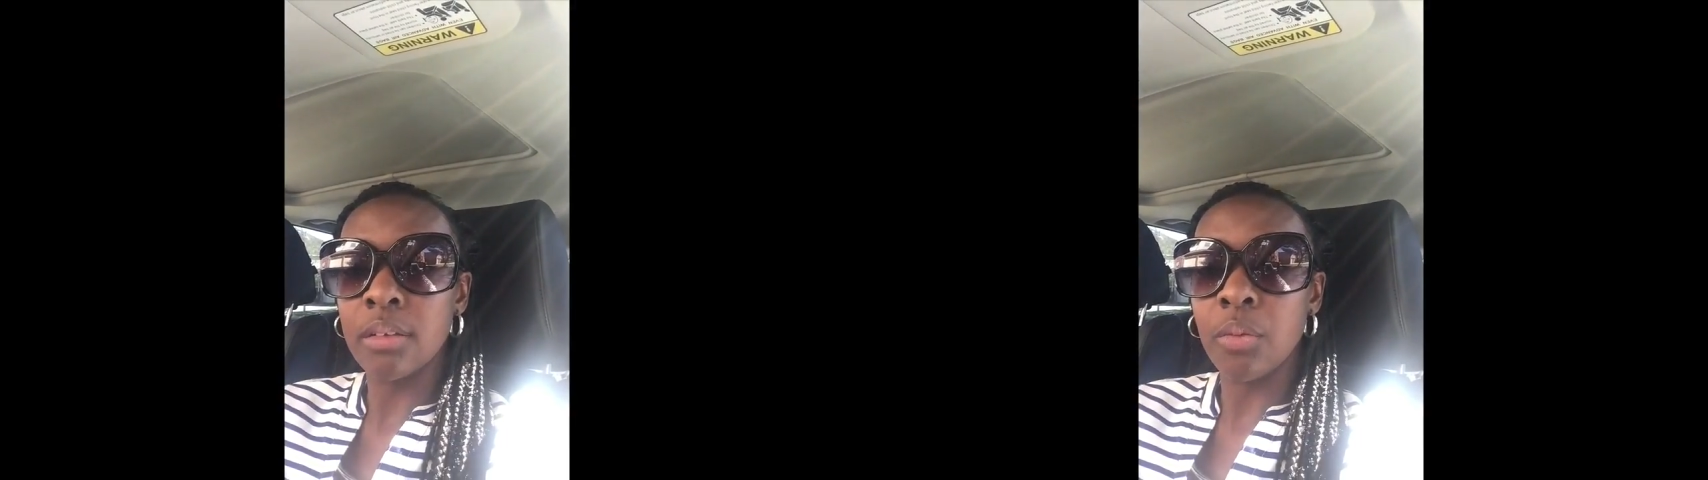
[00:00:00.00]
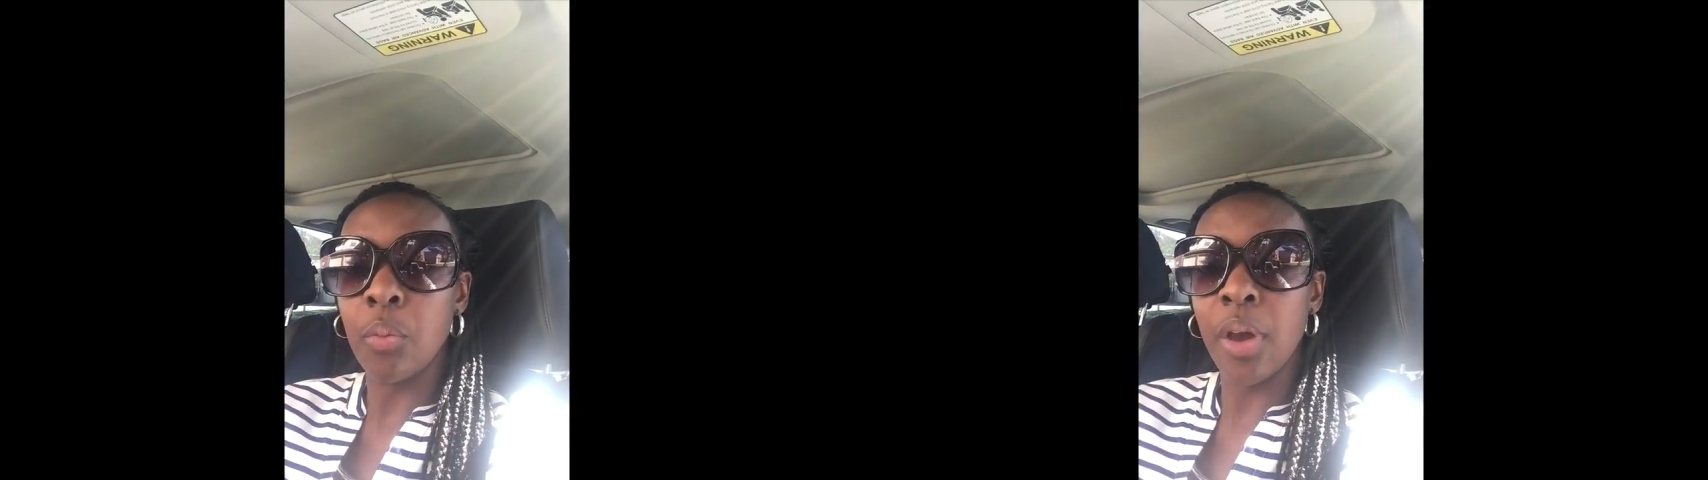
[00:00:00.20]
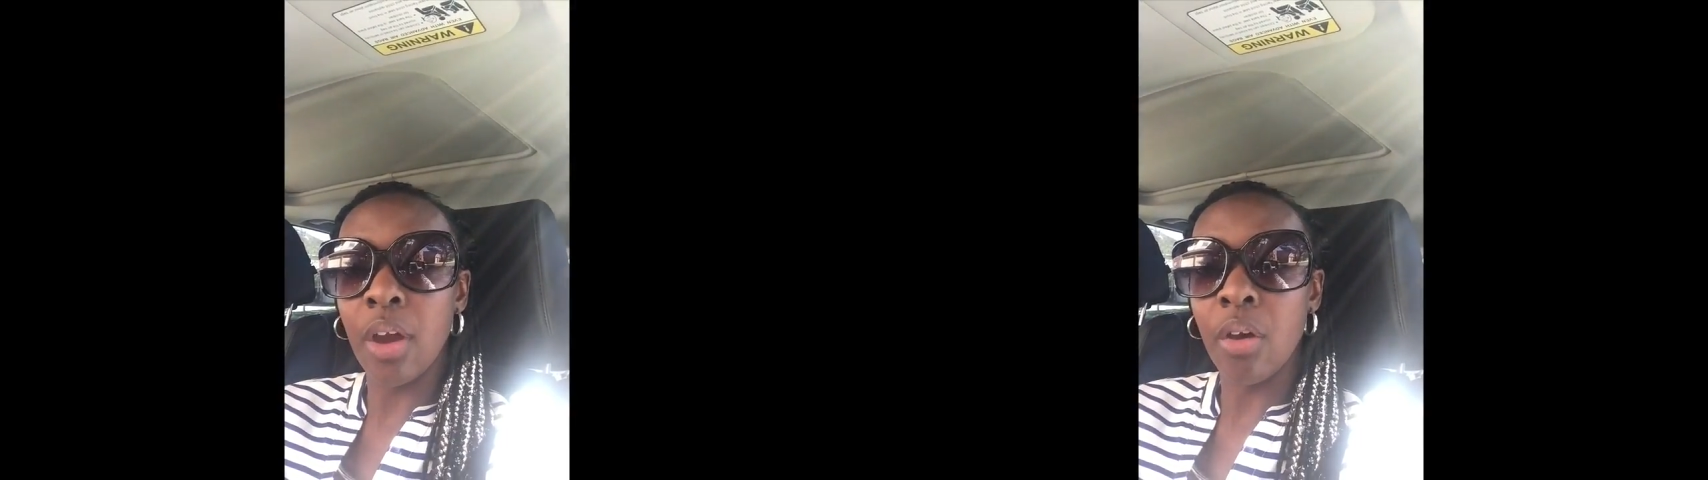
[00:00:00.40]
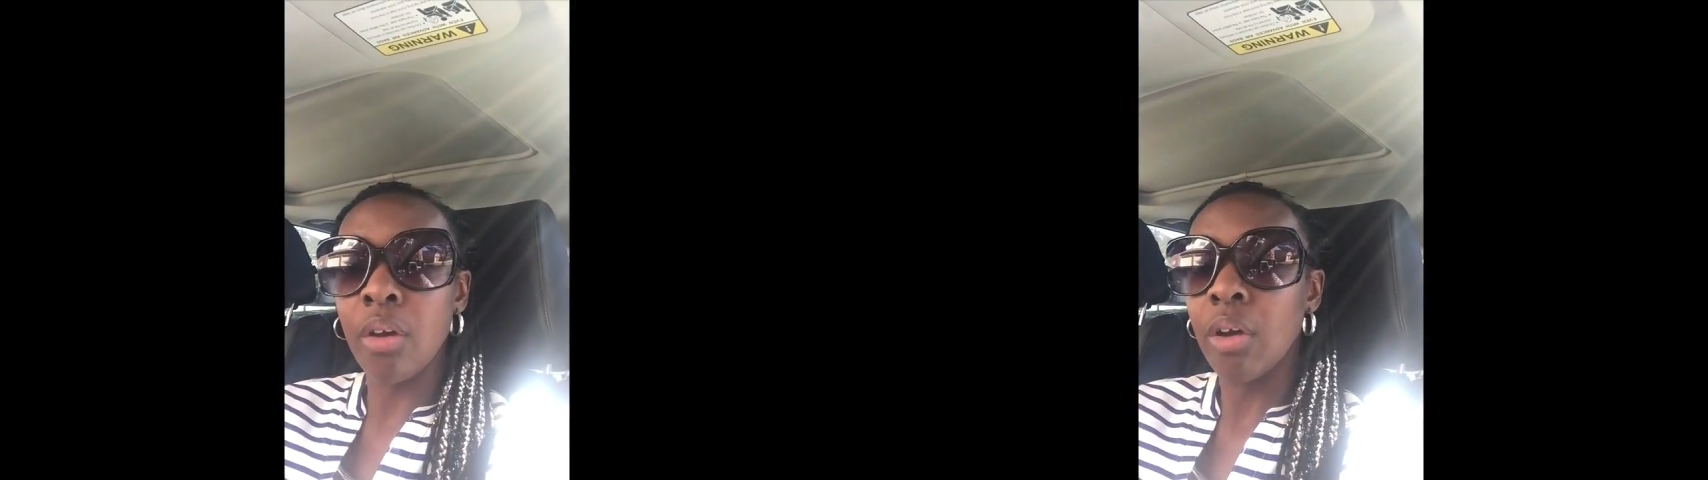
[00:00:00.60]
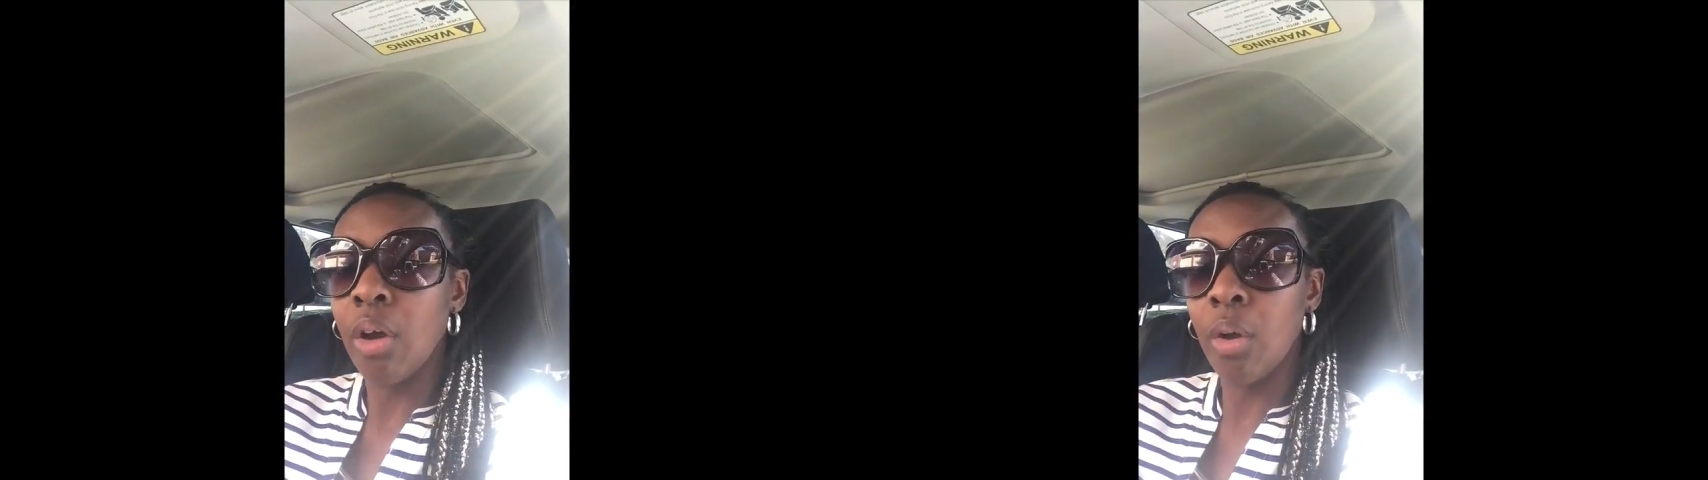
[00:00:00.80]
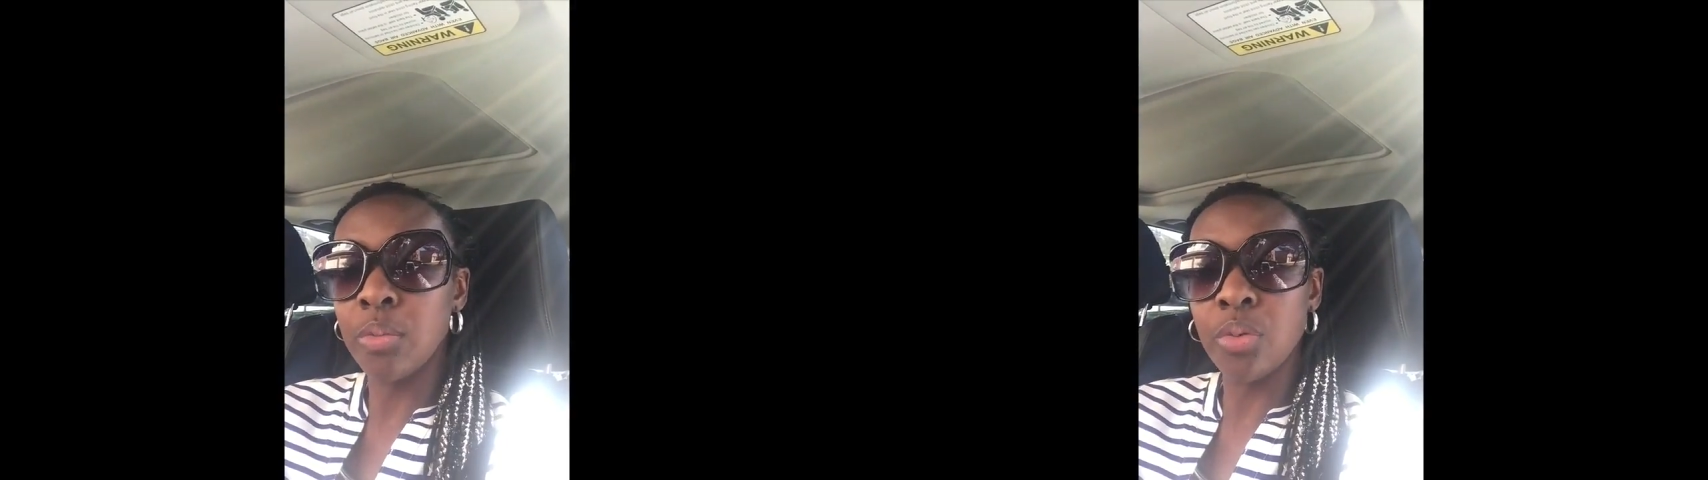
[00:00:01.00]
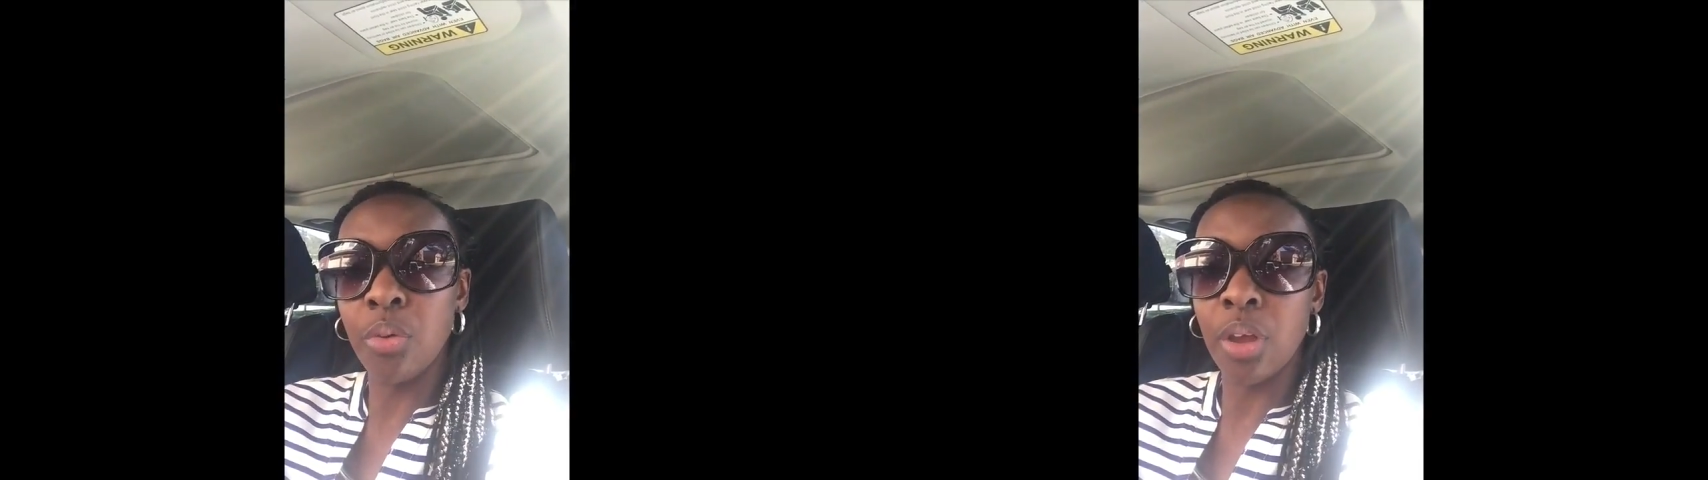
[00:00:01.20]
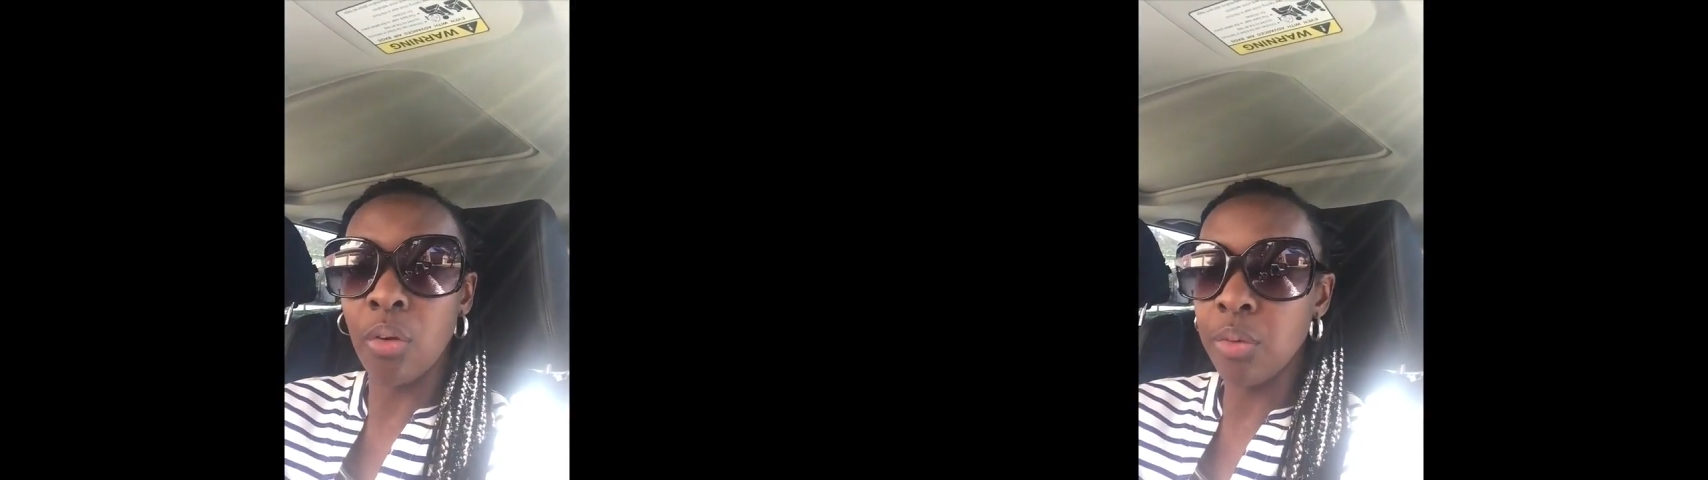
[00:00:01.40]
where homeschooling